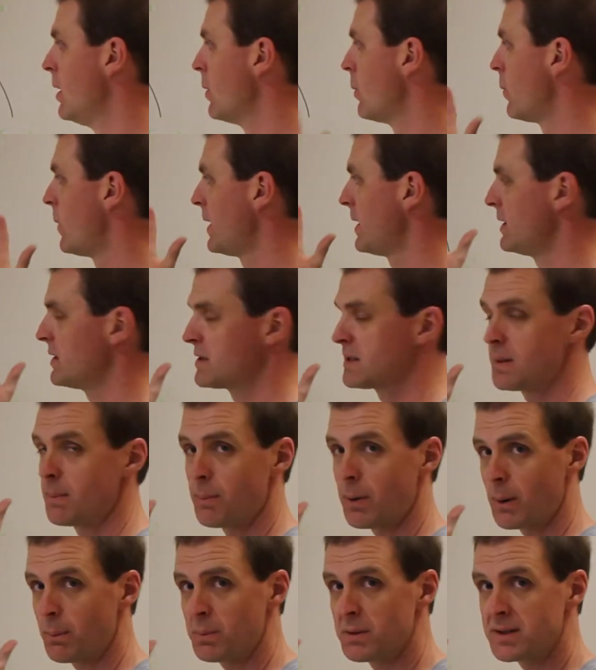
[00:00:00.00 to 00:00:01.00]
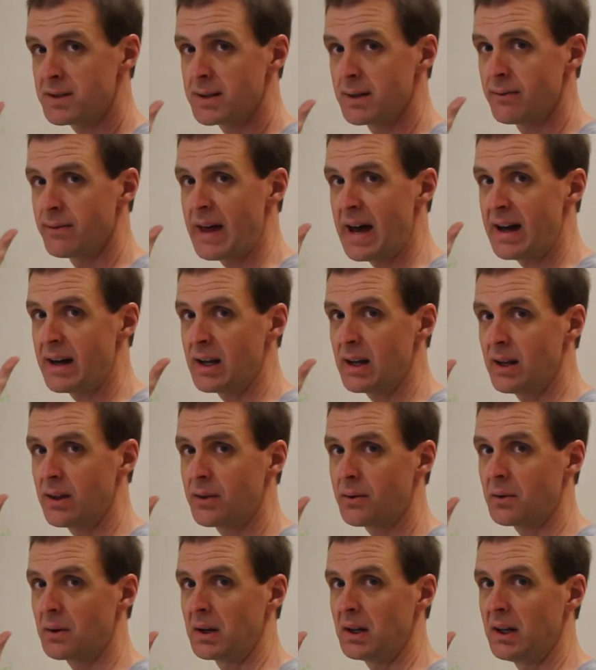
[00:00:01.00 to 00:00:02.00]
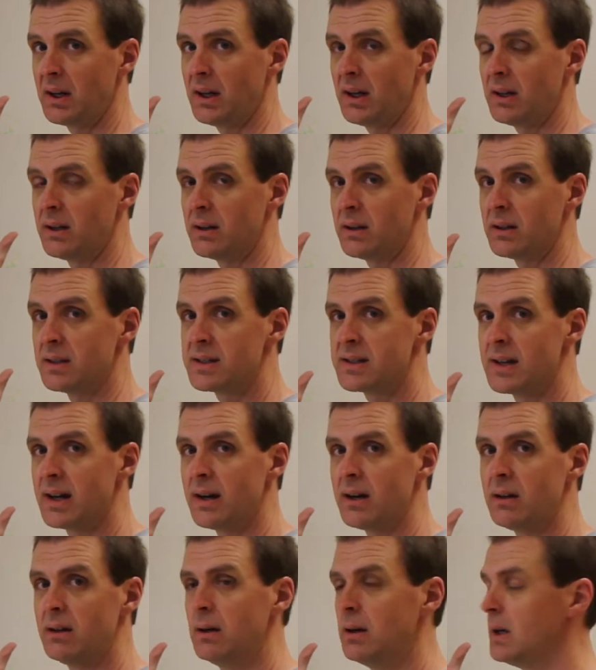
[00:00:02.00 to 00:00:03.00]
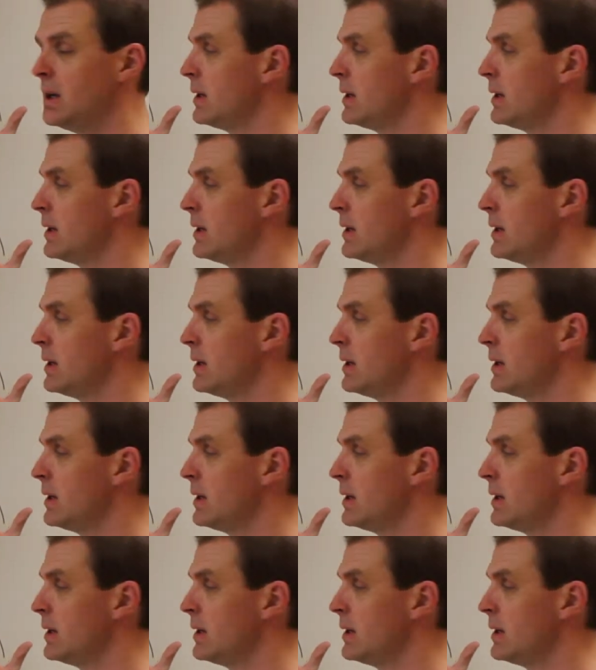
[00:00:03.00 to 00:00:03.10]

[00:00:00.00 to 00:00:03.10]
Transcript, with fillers: what is the purpose of that E3 in the cell.